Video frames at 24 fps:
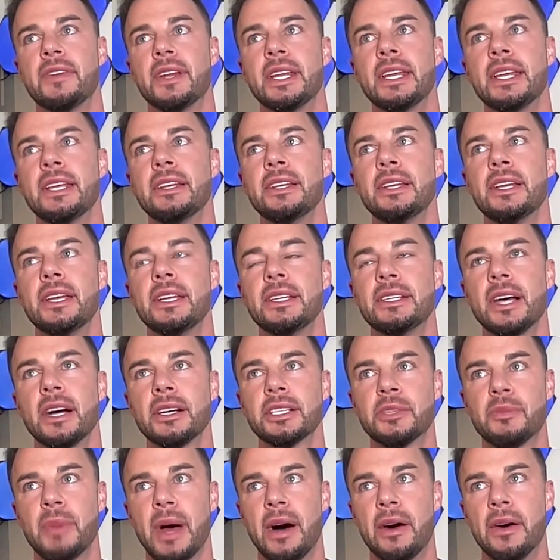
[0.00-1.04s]
And he
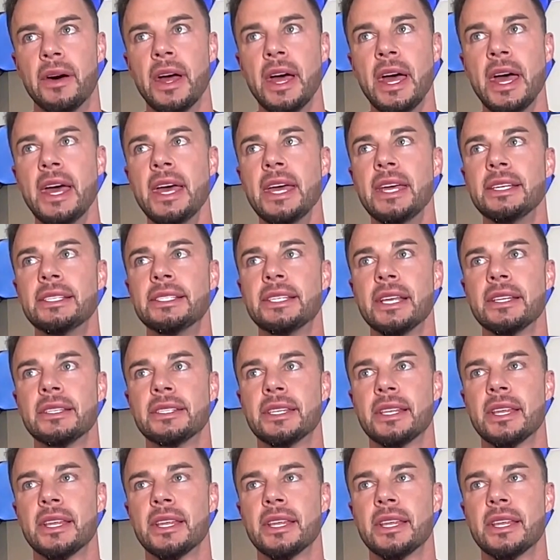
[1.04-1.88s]
talks about, he says,